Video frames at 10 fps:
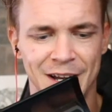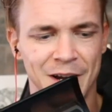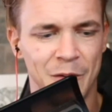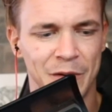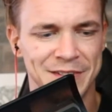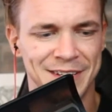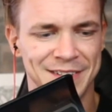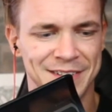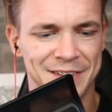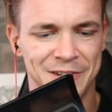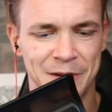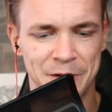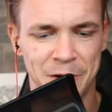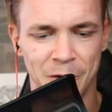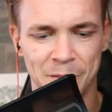What is this? The crypto
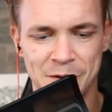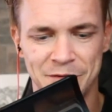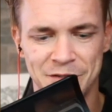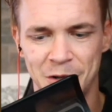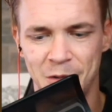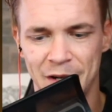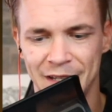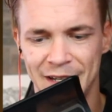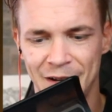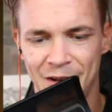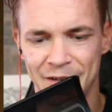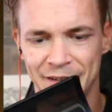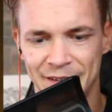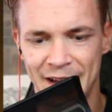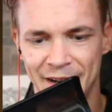world moves so quickly. How long does
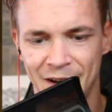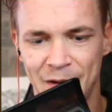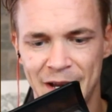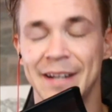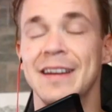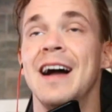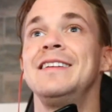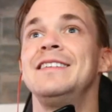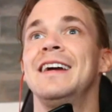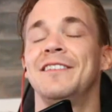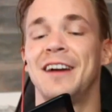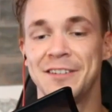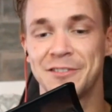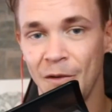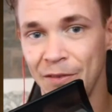that? Okay, 9 days. I just
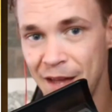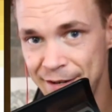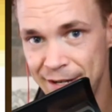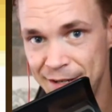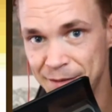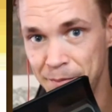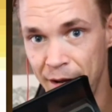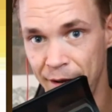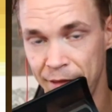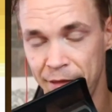called 9 days a month.